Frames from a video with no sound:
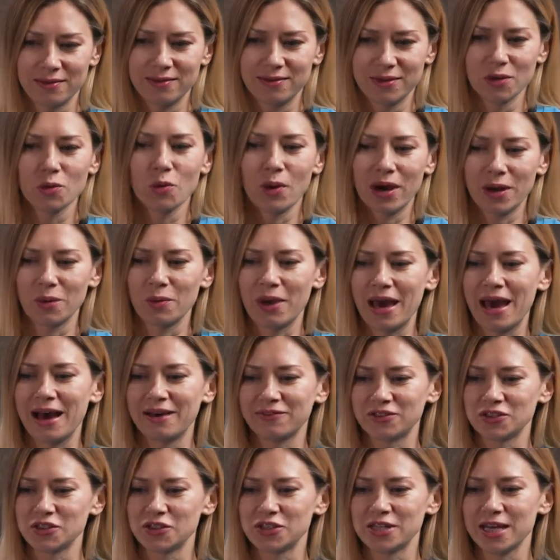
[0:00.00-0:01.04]
the one we
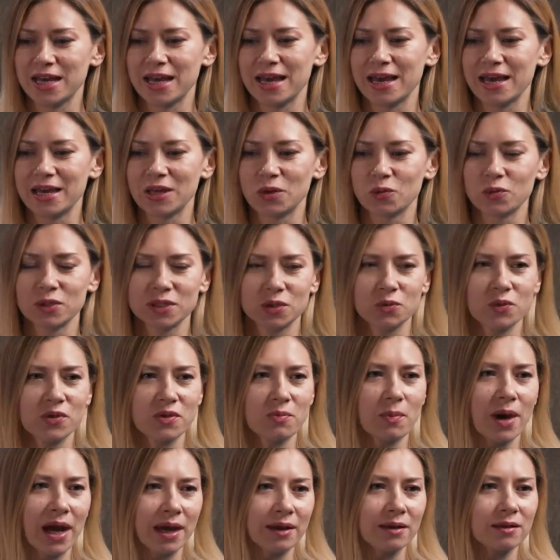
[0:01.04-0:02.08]
have today. It was
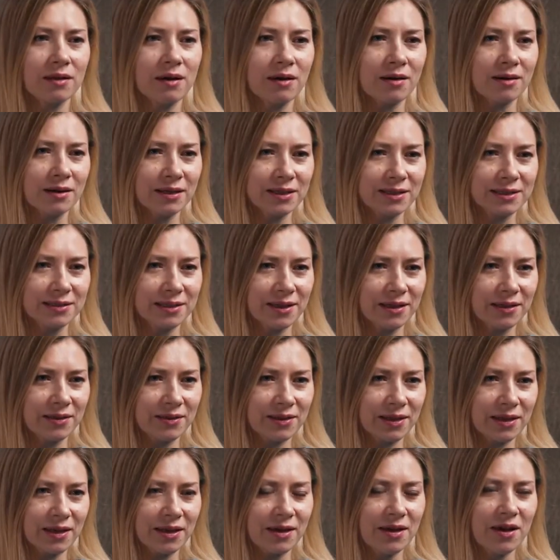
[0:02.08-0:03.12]
with Michael Arrington,
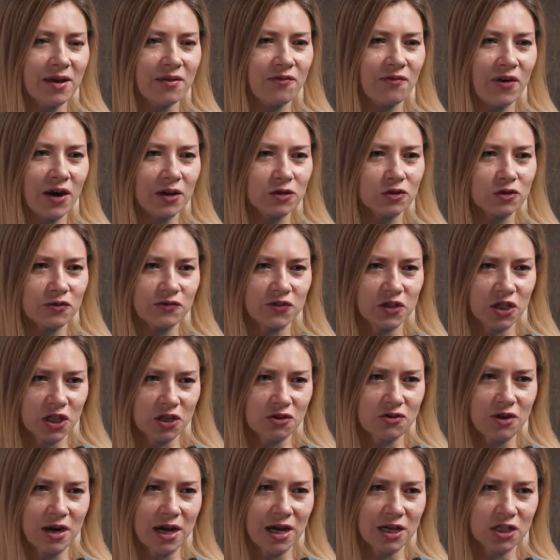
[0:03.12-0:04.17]
the founder of
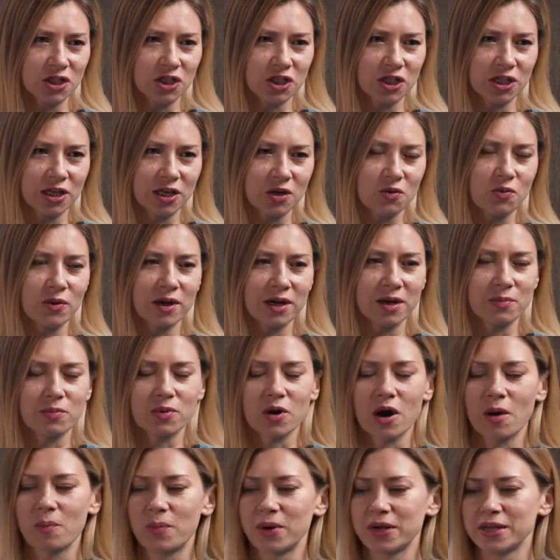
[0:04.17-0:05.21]
TechCrunch. He acquired a
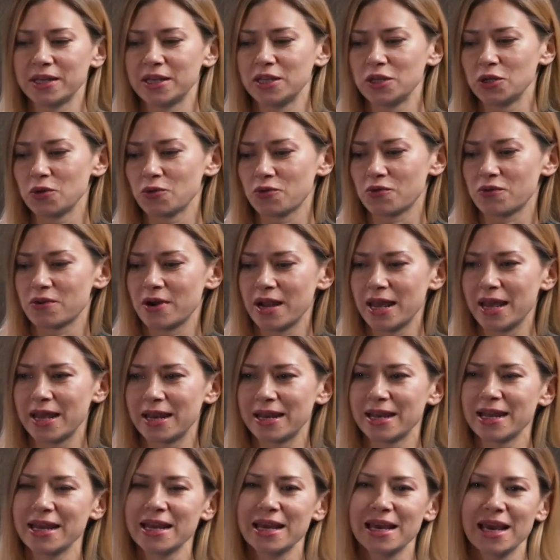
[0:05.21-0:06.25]
property in
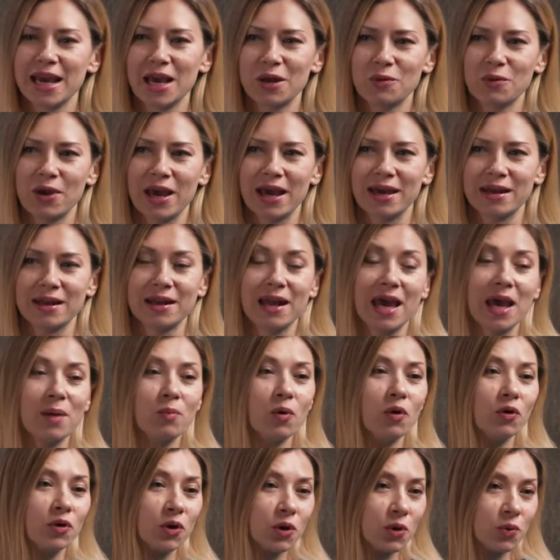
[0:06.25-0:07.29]
Ukraine, and we had an
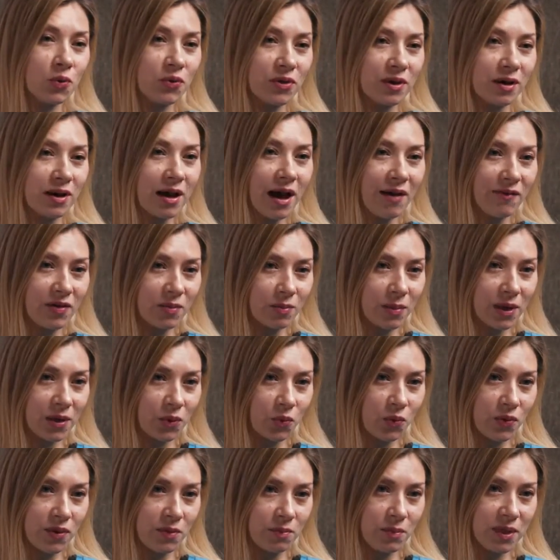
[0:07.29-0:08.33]
MOU with the government,
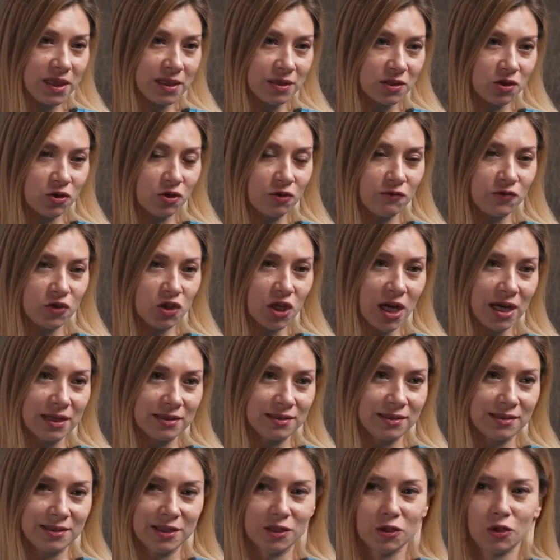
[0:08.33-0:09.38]
with the Ministry of
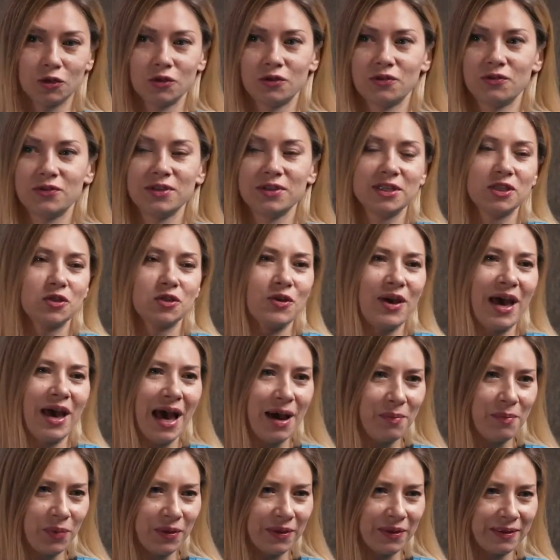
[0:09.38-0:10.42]
Justice, in order for this to
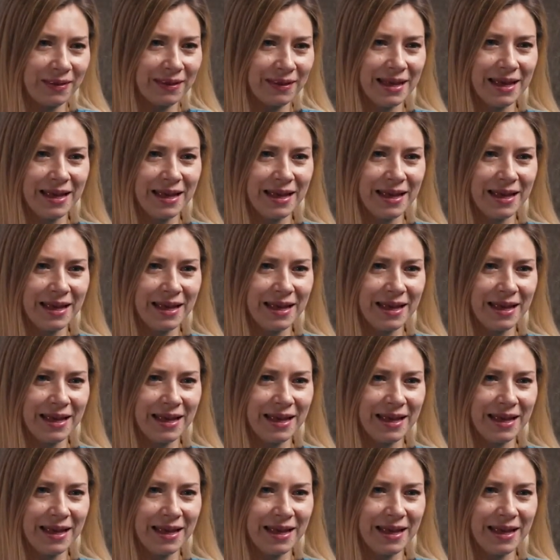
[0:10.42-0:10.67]
happen.